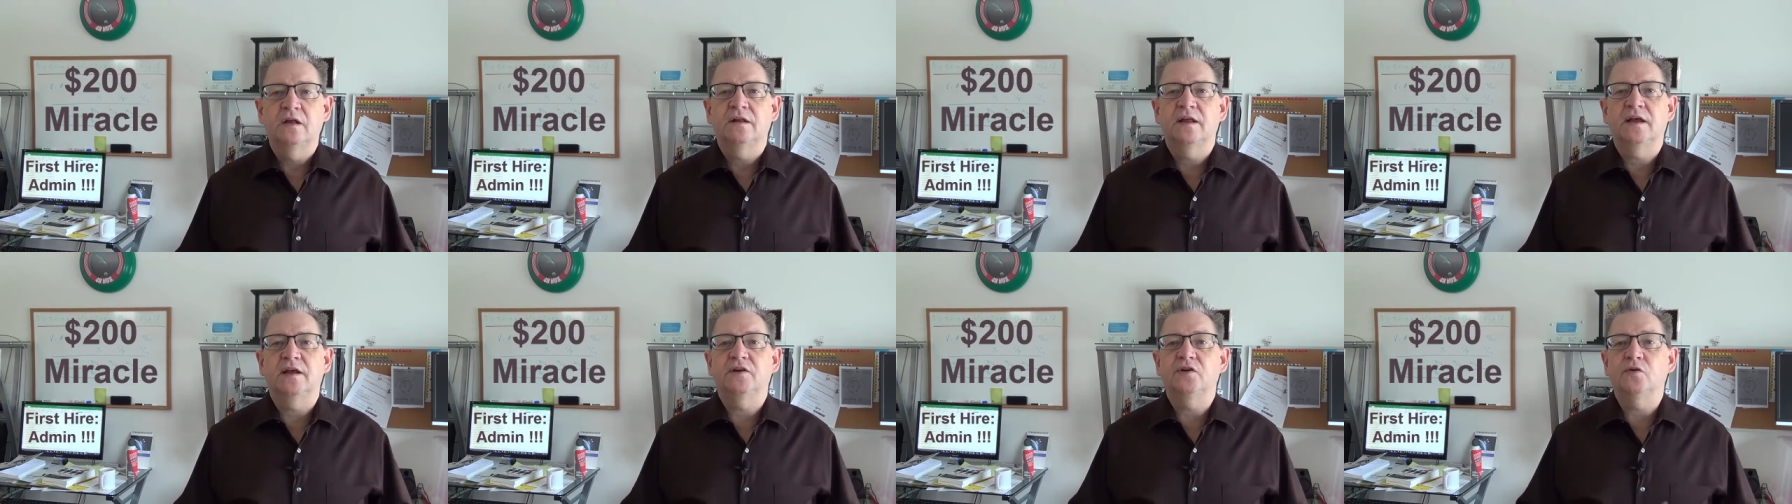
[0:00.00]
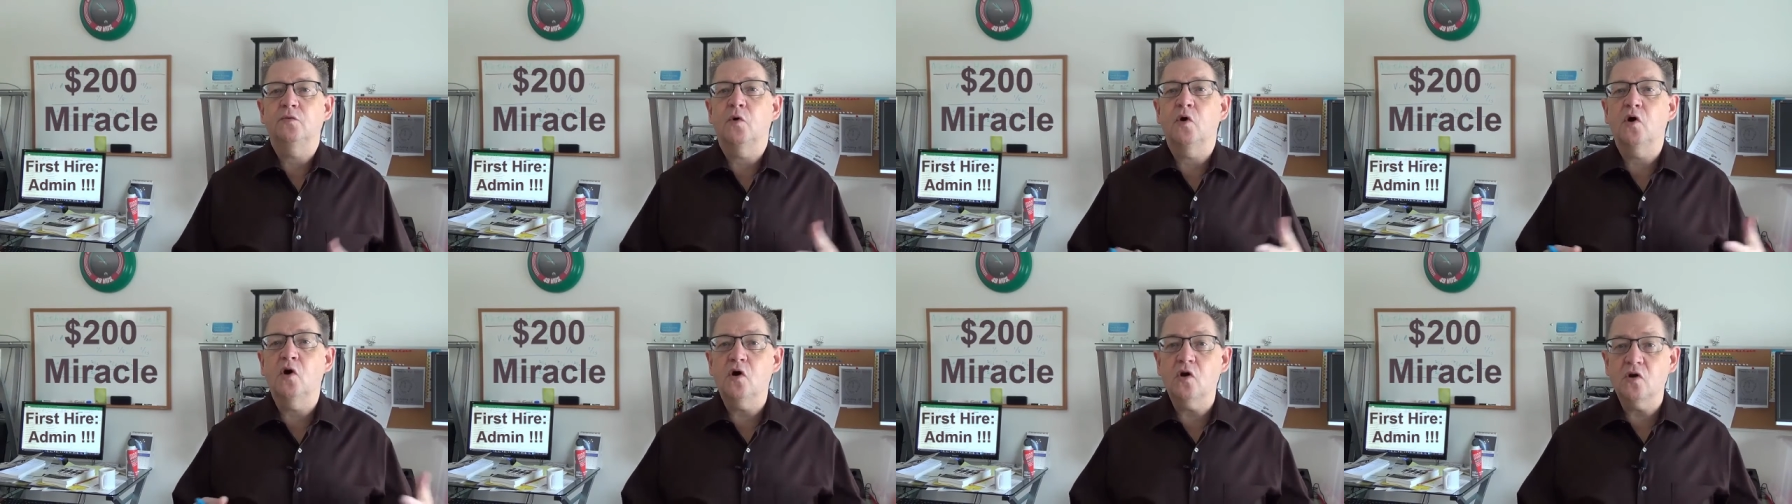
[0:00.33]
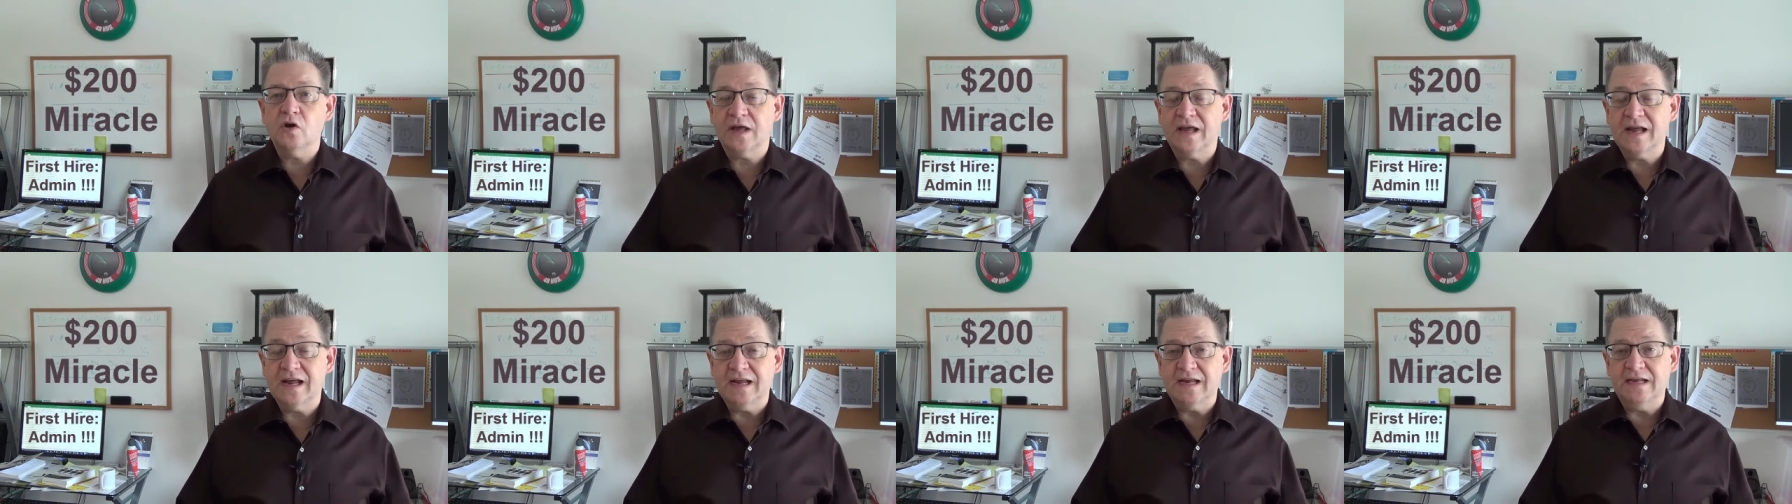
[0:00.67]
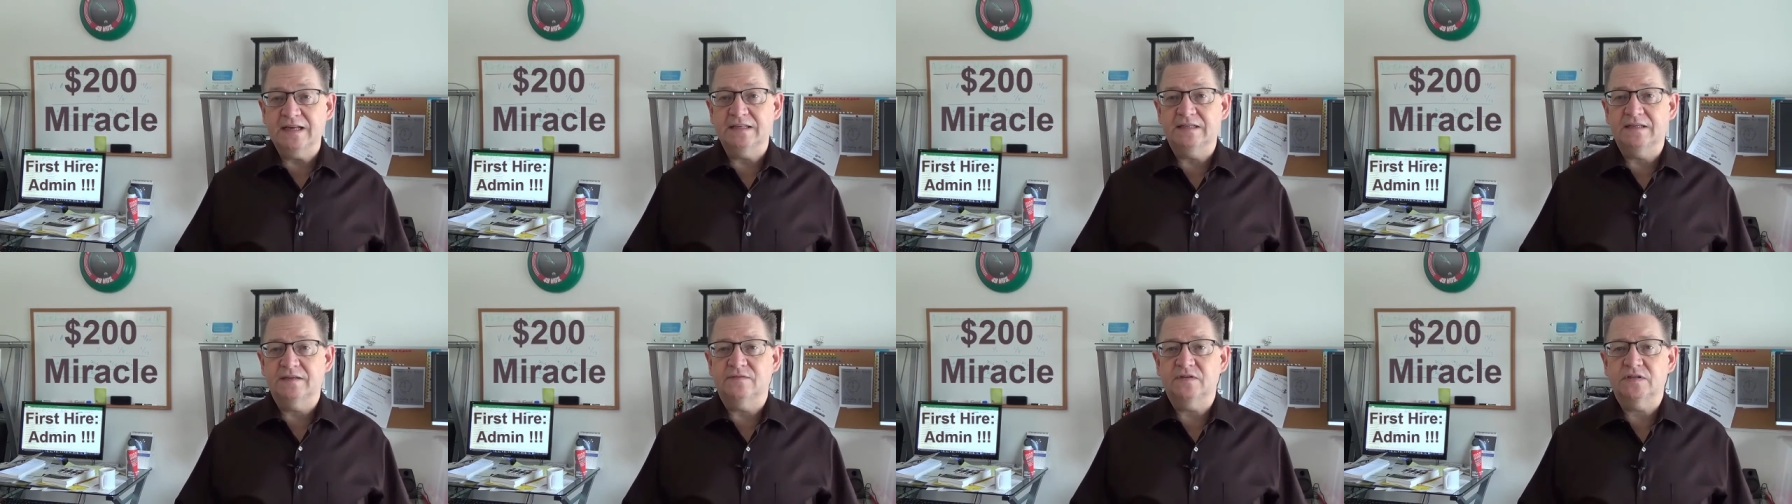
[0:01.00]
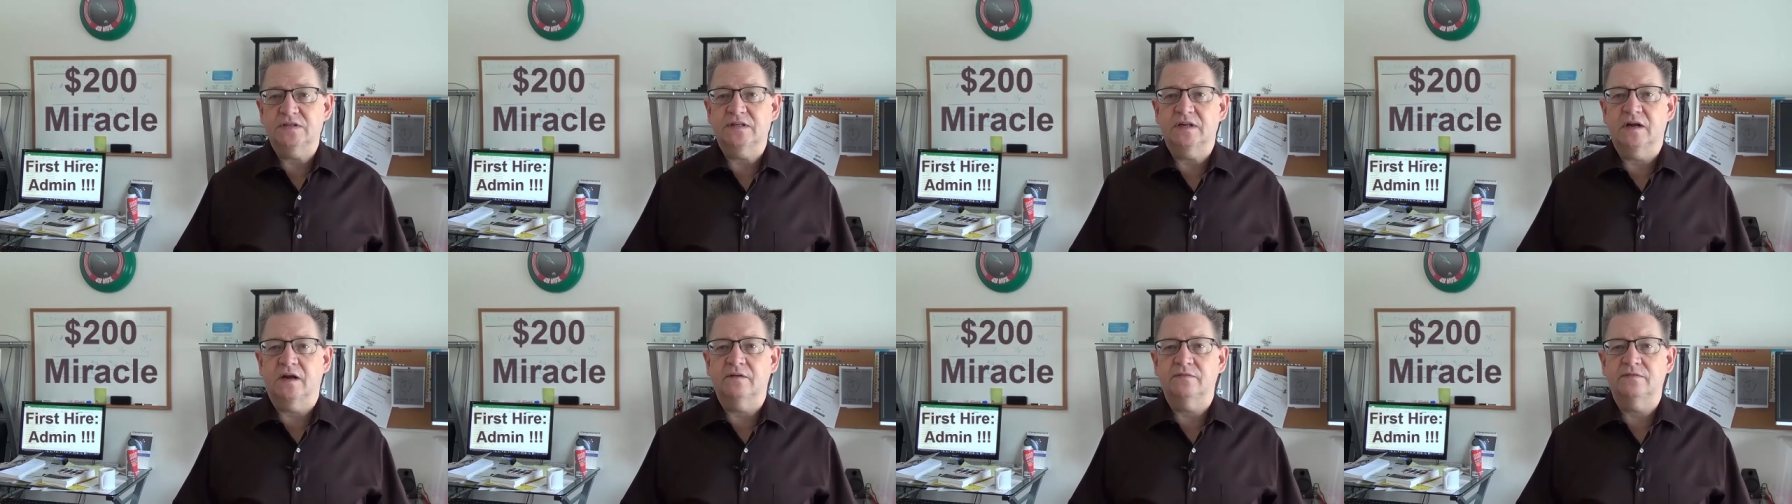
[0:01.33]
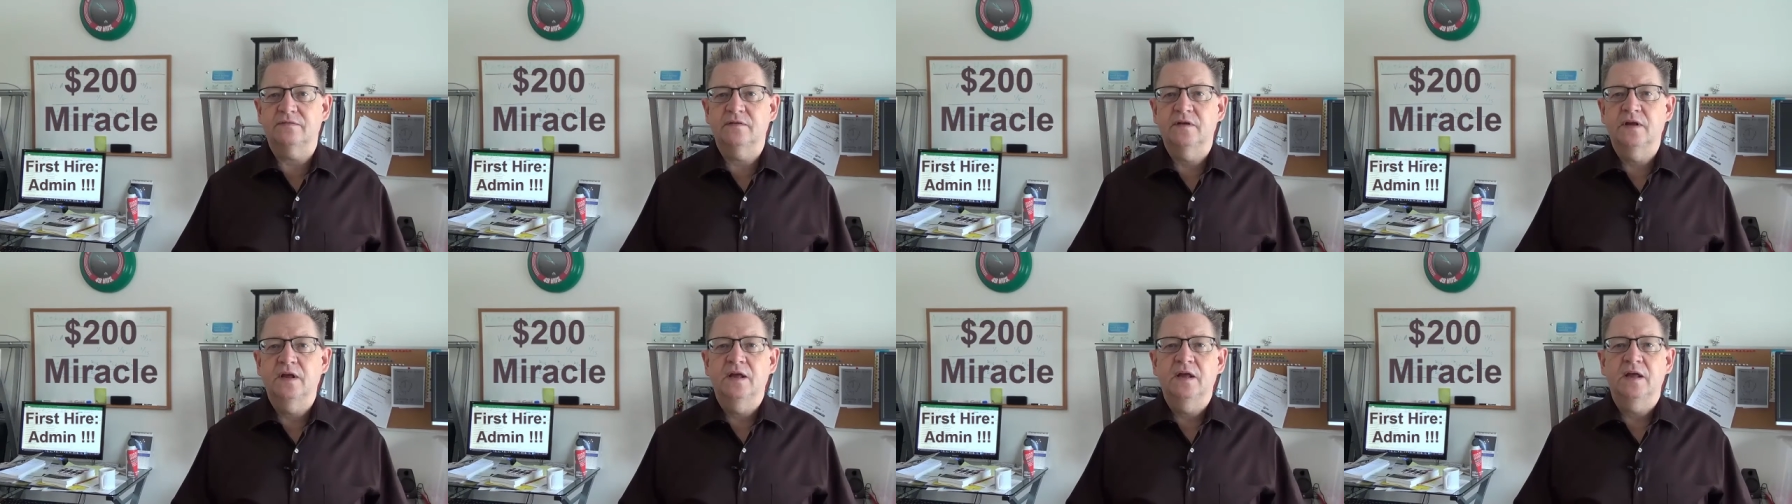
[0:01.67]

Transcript: they can do all kinds of stuff.